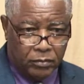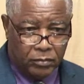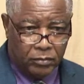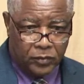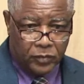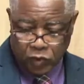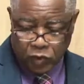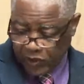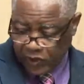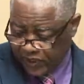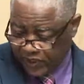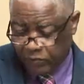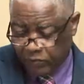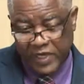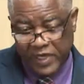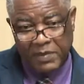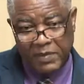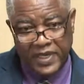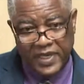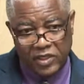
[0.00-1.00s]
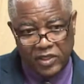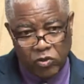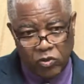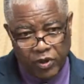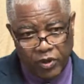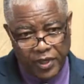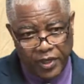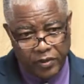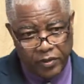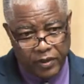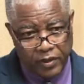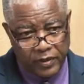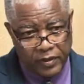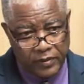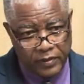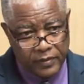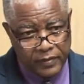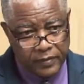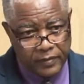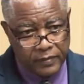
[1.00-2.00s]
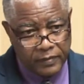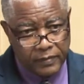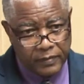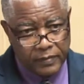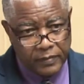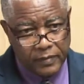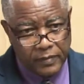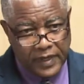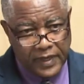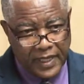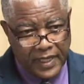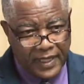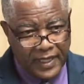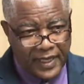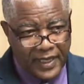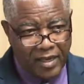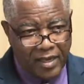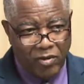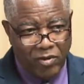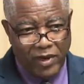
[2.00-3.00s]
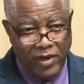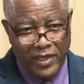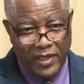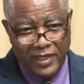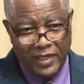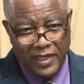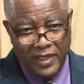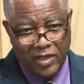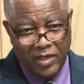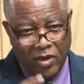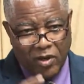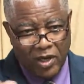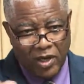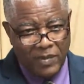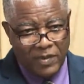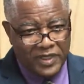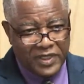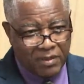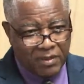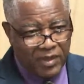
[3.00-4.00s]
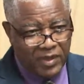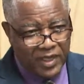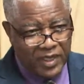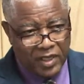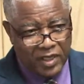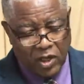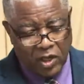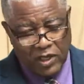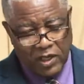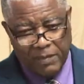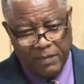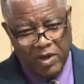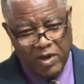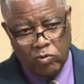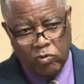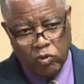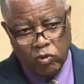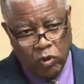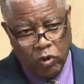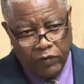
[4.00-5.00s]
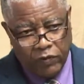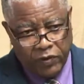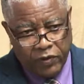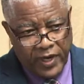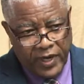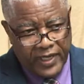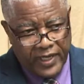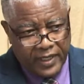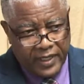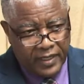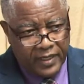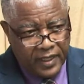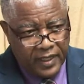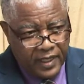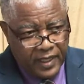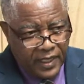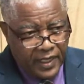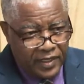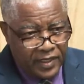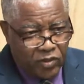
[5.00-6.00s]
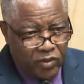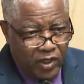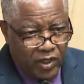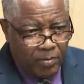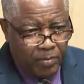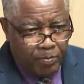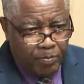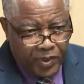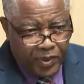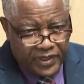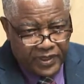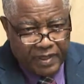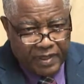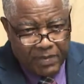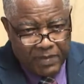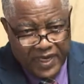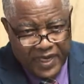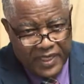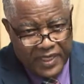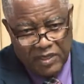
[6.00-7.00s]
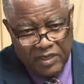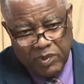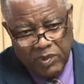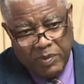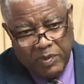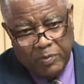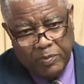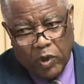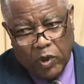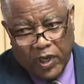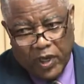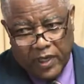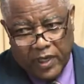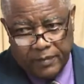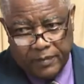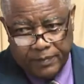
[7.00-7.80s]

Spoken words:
So this is where the money is going, you know. It ain't going to the economy, stimulate the economic growth or anything. It's going to put some money in these people's pocket.